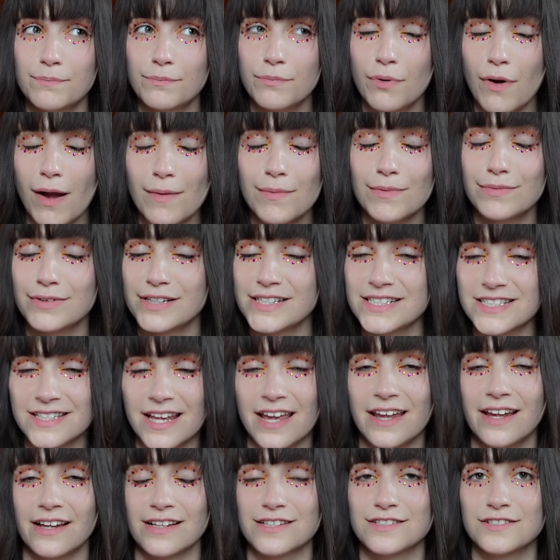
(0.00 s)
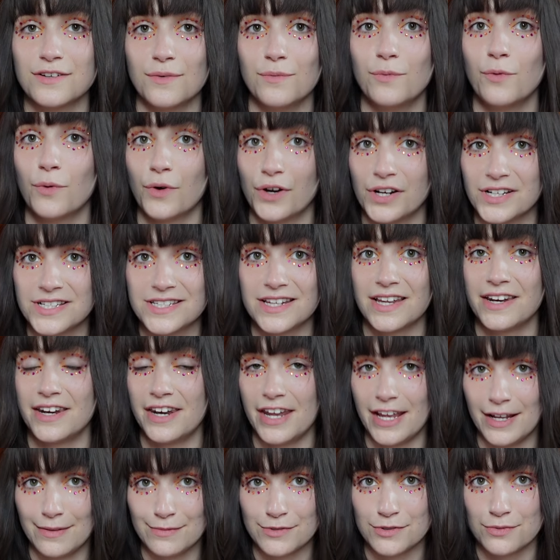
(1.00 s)
probably saying some words and
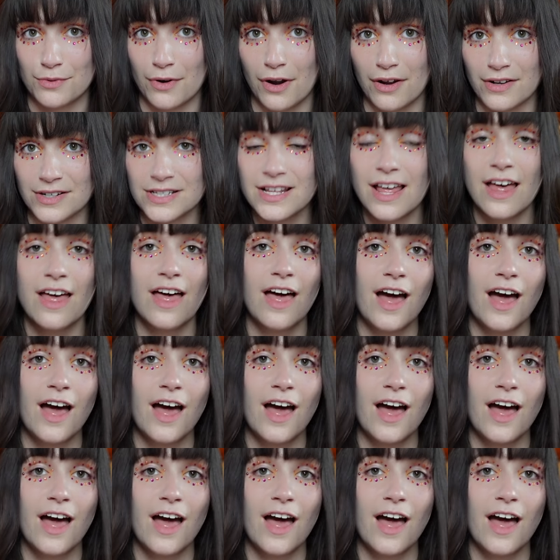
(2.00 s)
names wrong.